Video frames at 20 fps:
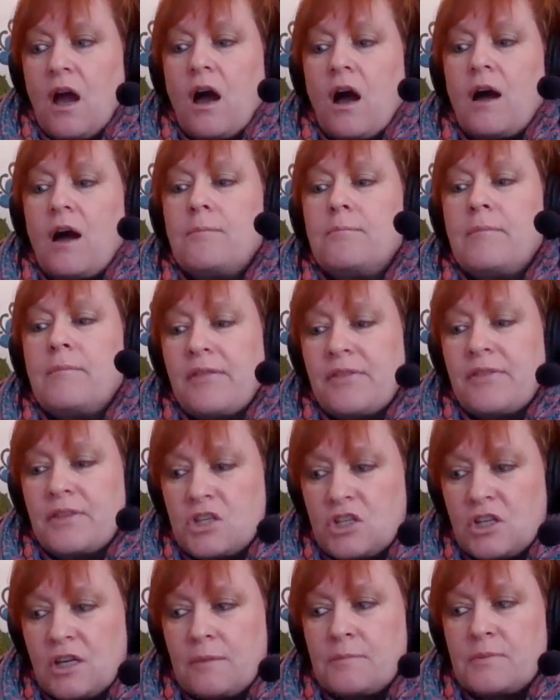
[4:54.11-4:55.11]
Are
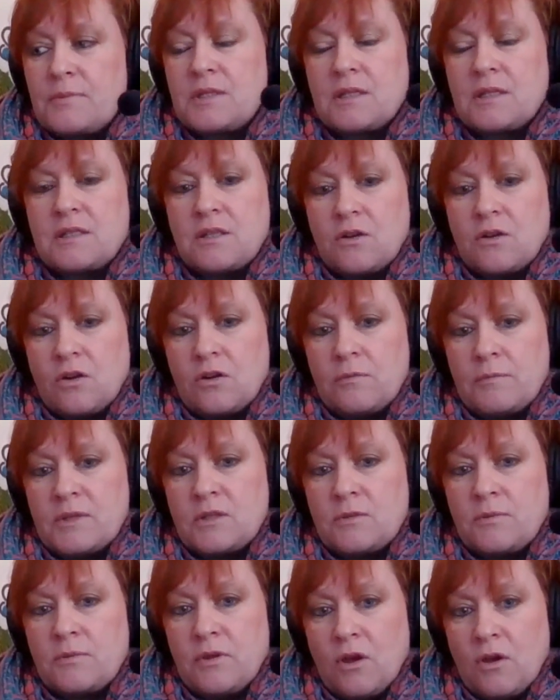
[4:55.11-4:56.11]
motherships
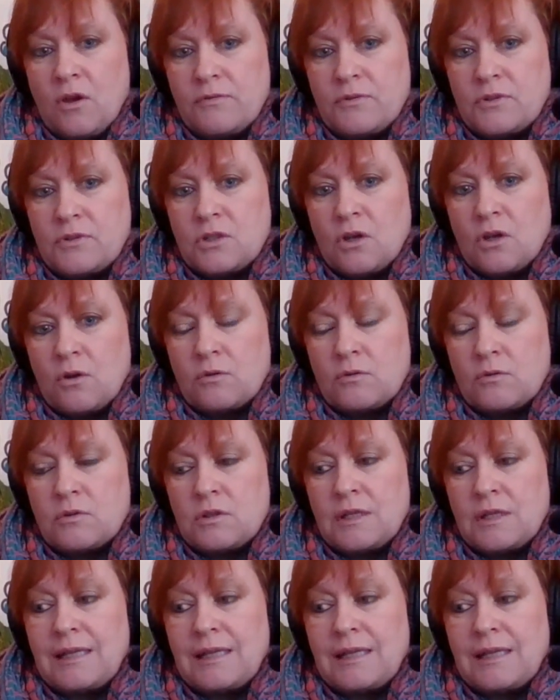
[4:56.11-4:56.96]
synonymous with oversouls?